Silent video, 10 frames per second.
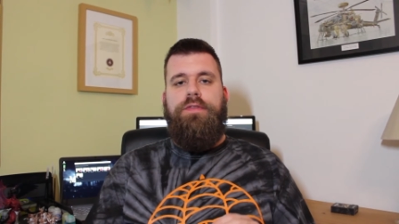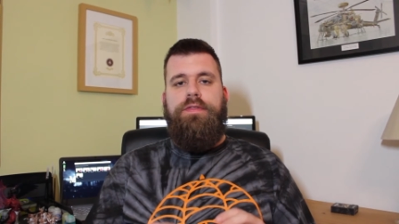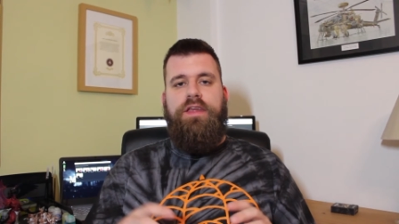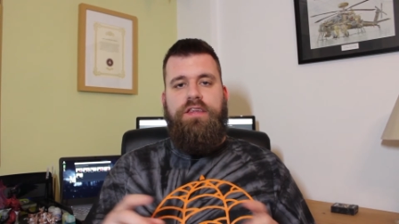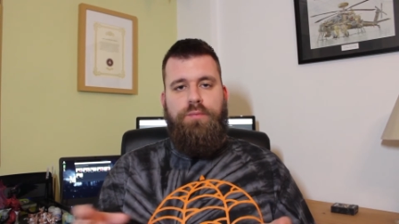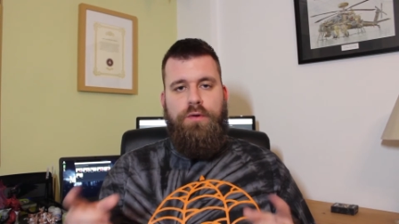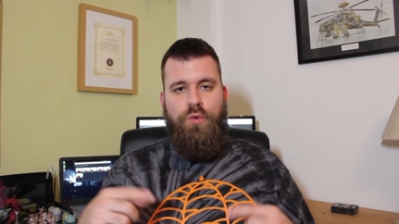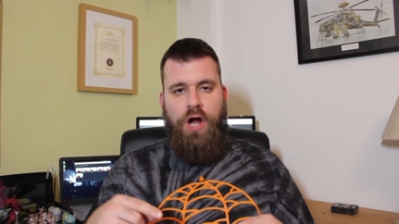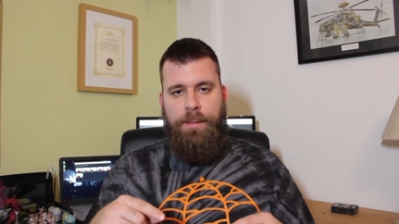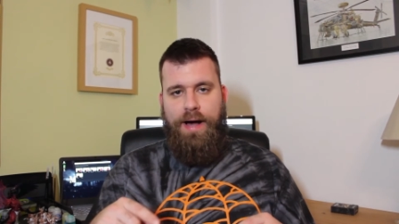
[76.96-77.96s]
This one
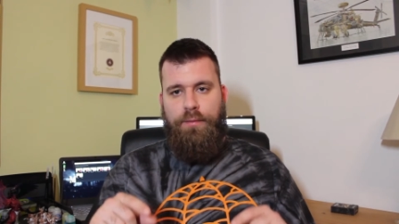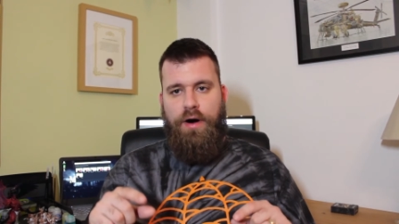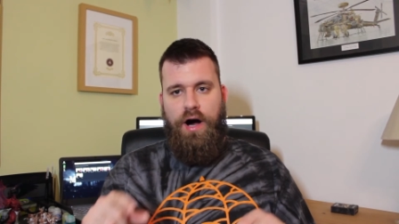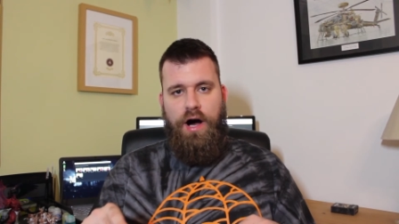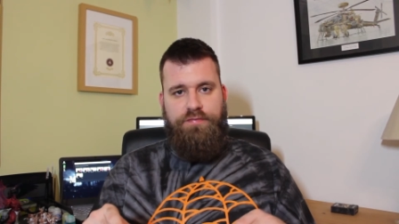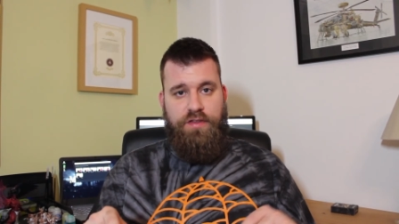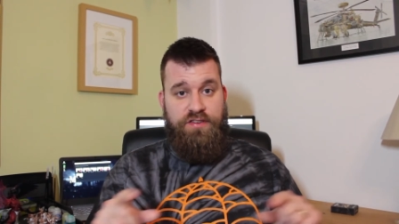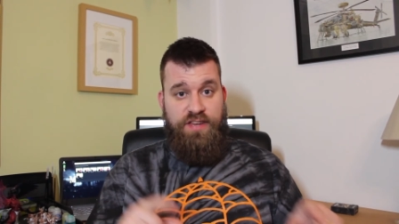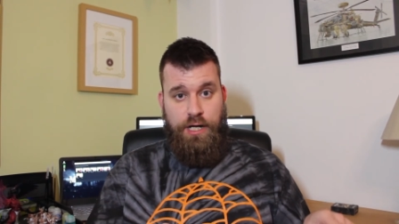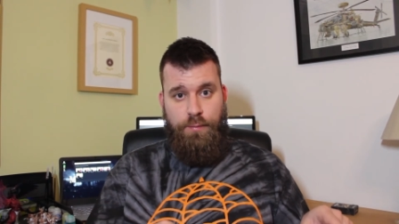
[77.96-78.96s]
will come out after the
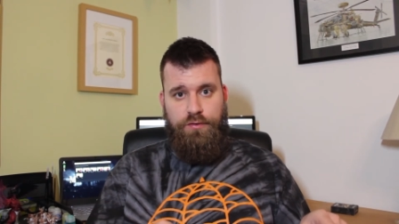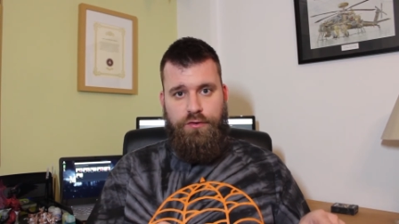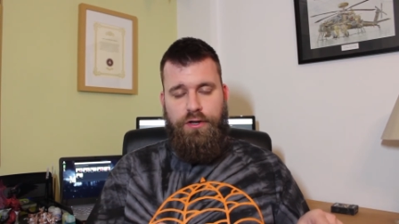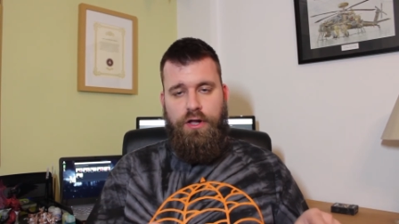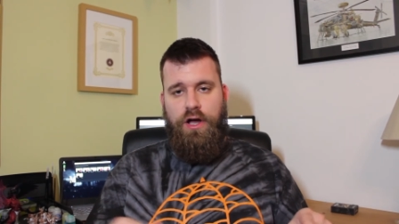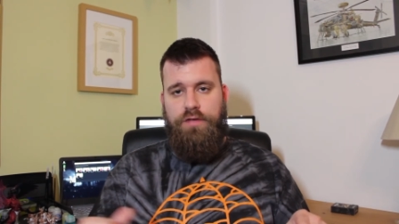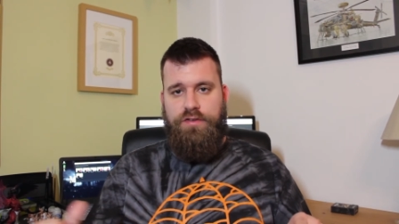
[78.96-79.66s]
second one's gone live.